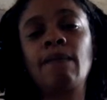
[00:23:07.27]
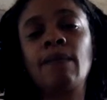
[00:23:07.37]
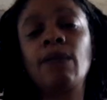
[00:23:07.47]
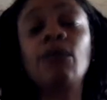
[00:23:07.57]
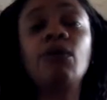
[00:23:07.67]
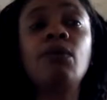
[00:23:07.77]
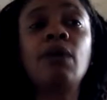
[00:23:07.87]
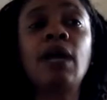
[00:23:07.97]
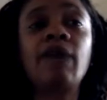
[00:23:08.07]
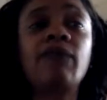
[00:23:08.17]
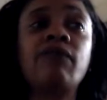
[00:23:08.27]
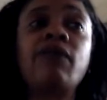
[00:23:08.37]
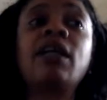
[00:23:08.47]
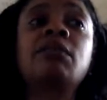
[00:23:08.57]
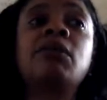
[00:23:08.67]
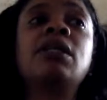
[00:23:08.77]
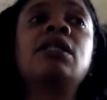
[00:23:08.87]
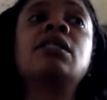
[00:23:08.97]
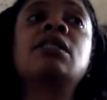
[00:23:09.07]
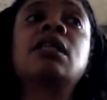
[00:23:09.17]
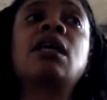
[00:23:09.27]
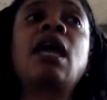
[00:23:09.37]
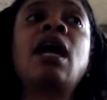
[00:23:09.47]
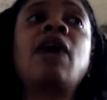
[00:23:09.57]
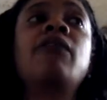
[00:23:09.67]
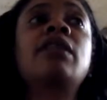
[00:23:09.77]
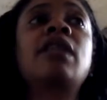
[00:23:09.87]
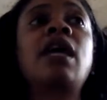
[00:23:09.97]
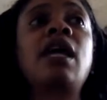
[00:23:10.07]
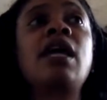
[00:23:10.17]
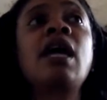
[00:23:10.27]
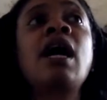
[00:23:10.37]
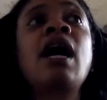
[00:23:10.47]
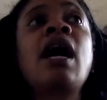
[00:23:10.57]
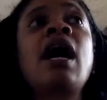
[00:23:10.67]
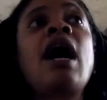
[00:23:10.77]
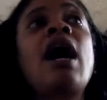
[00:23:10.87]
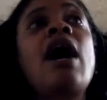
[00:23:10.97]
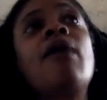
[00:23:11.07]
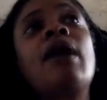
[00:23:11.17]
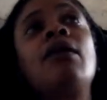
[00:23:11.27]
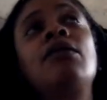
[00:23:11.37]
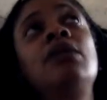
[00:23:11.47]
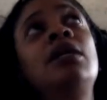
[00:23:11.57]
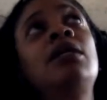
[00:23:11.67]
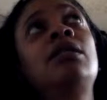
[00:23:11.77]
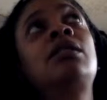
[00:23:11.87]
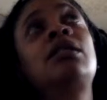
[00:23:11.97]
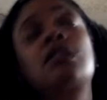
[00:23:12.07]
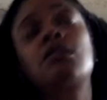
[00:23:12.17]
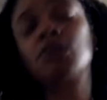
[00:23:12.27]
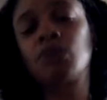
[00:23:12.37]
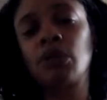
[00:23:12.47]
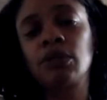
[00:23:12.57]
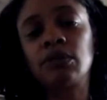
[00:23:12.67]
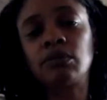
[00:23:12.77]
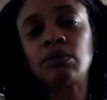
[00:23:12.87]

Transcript: You have to find it because everything, how our systems work,